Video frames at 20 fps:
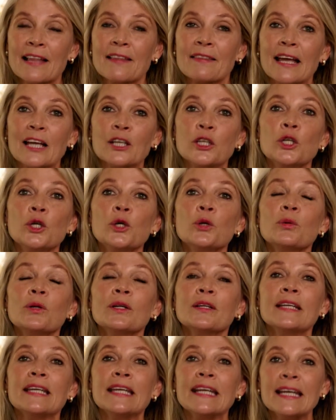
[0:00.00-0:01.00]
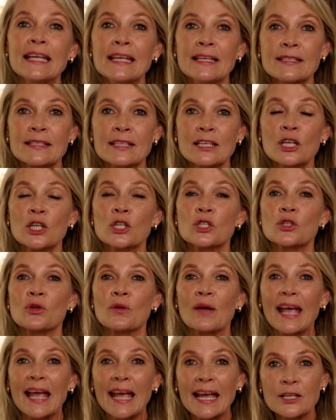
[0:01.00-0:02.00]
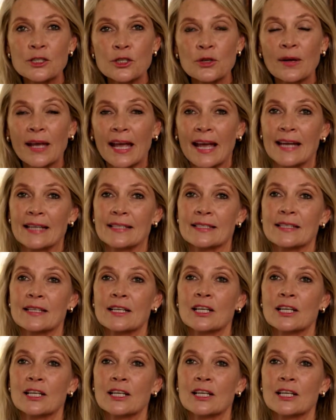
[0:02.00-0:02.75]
then you will need to educate